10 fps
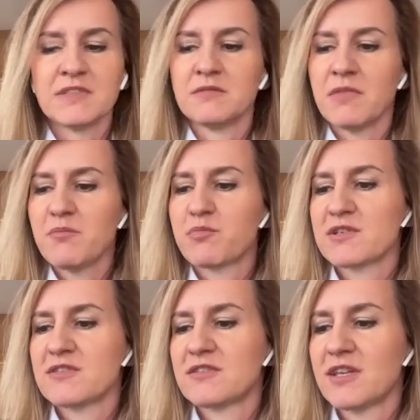In my
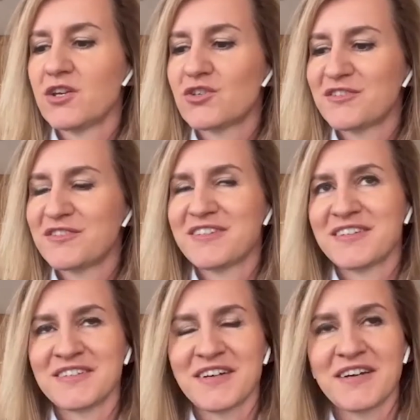presentation,
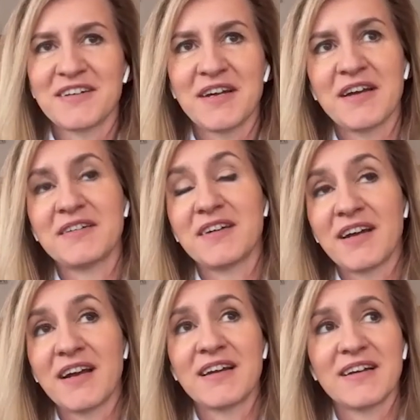
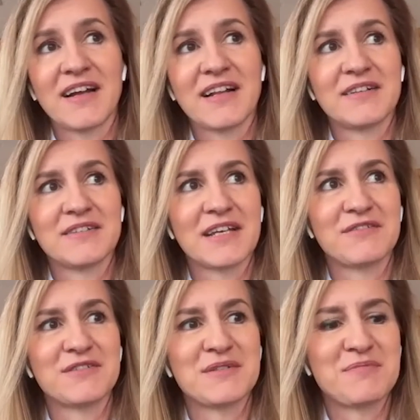I'll
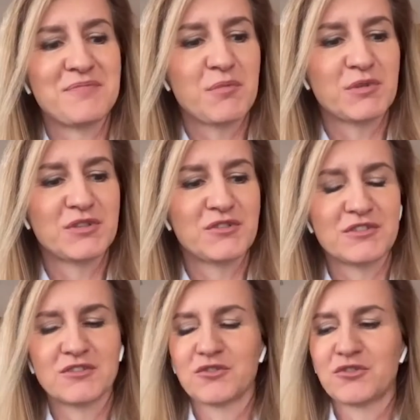have an
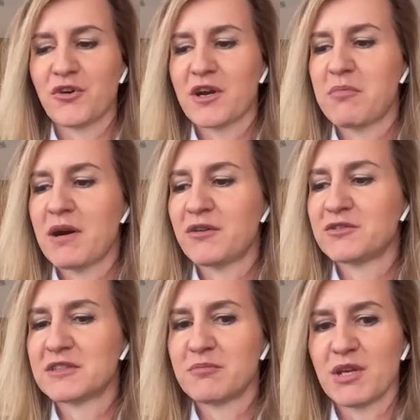opportunity to talk
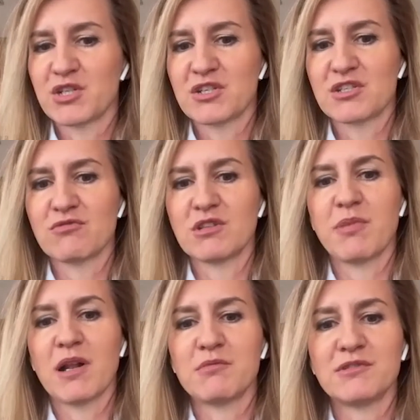about the patients with
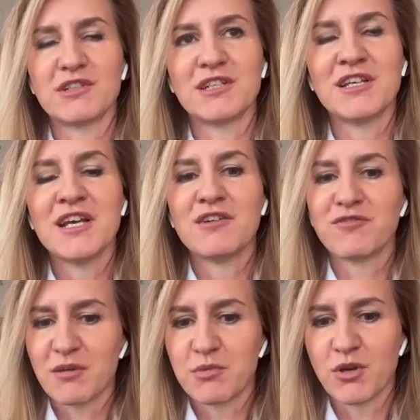pulmonary
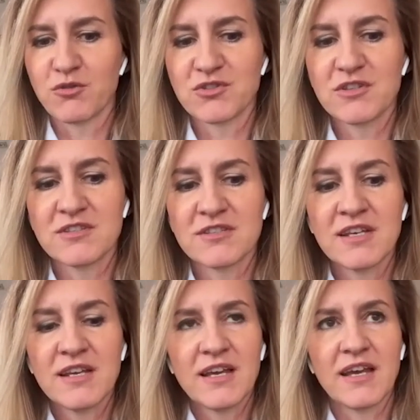fibrosis.
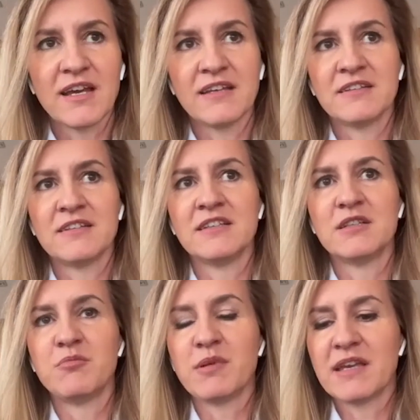And in
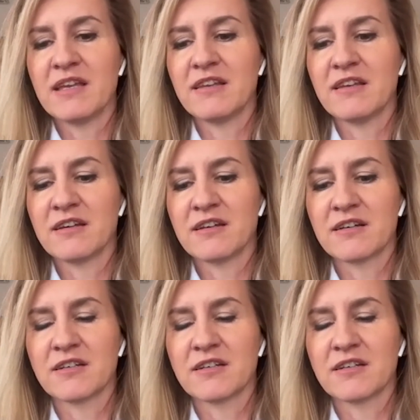the beginning,